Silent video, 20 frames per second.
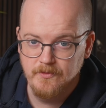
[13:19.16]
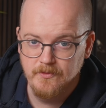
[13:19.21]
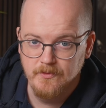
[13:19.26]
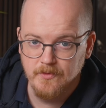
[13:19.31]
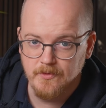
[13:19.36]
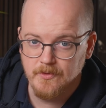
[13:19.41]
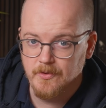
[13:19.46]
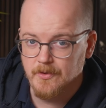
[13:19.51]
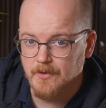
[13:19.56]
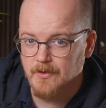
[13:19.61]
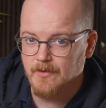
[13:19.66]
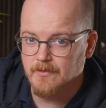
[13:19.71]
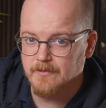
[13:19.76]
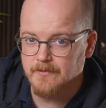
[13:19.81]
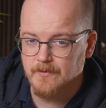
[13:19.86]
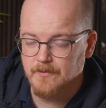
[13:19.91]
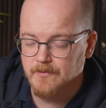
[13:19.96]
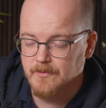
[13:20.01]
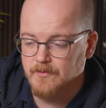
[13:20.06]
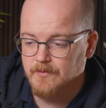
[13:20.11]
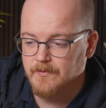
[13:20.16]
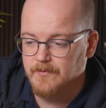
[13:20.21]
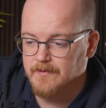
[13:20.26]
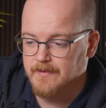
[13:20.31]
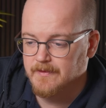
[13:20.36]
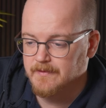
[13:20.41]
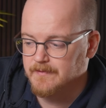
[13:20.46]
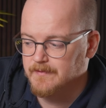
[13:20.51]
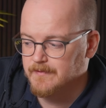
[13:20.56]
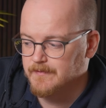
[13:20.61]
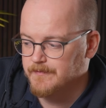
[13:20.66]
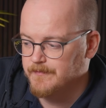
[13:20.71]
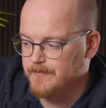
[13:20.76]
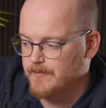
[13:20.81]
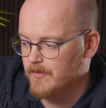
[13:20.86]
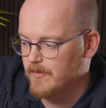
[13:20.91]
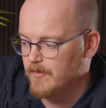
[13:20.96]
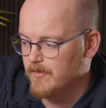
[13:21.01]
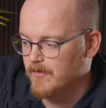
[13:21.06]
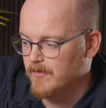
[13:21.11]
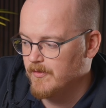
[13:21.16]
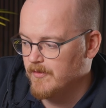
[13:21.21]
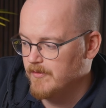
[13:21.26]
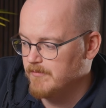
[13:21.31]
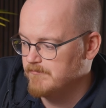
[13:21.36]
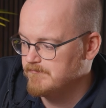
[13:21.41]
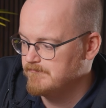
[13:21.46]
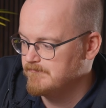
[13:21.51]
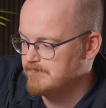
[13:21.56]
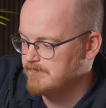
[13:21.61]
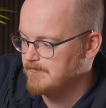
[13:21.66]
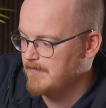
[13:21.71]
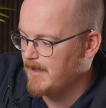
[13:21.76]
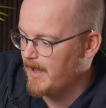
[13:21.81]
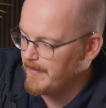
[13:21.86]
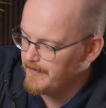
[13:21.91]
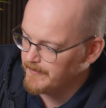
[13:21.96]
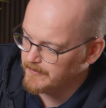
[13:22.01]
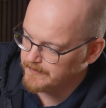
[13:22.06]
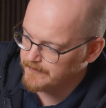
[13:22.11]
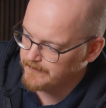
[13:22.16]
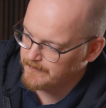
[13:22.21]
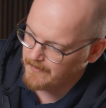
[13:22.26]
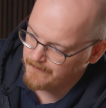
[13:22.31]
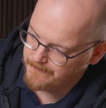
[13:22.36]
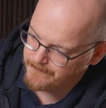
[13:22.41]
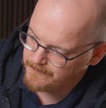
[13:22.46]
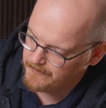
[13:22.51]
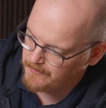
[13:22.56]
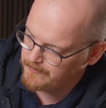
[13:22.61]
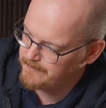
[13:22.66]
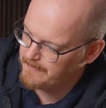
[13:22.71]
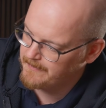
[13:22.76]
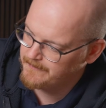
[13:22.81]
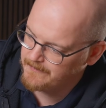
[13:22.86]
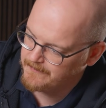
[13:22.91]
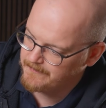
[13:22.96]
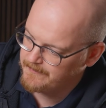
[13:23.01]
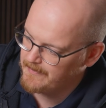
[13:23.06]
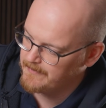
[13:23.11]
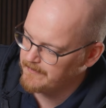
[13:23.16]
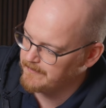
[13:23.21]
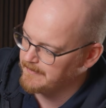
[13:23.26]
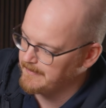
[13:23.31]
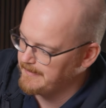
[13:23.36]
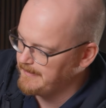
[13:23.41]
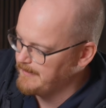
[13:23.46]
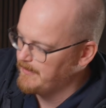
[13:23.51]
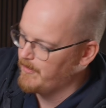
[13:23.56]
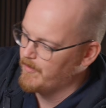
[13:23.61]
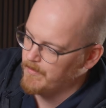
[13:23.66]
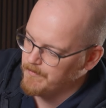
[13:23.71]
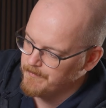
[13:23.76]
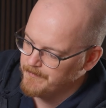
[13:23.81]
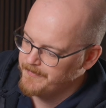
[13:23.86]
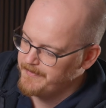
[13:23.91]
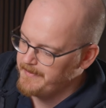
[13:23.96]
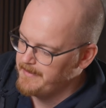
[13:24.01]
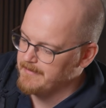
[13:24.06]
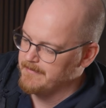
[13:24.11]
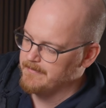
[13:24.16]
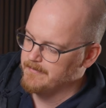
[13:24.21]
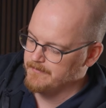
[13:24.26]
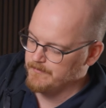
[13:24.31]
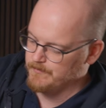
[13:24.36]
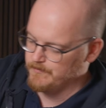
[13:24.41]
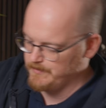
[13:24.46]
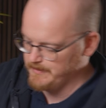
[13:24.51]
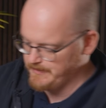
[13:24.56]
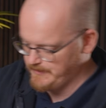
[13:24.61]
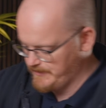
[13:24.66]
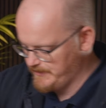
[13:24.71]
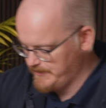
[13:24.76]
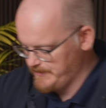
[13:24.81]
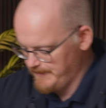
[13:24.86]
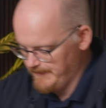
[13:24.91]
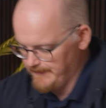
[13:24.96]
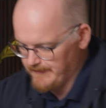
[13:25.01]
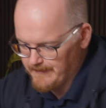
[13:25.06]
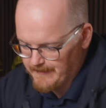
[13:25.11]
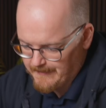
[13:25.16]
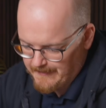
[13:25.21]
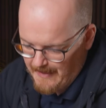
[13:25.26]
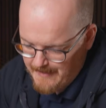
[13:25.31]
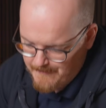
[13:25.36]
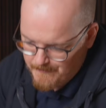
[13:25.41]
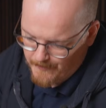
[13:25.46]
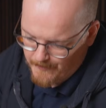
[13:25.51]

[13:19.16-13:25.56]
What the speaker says: You could also use this for other stuff, not necessarily home theater, which is the name